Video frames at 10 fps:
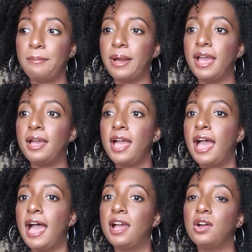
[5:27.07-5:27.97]
But
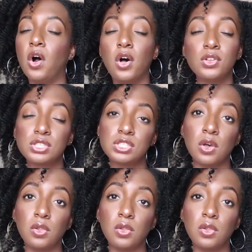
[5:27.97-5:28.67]
I also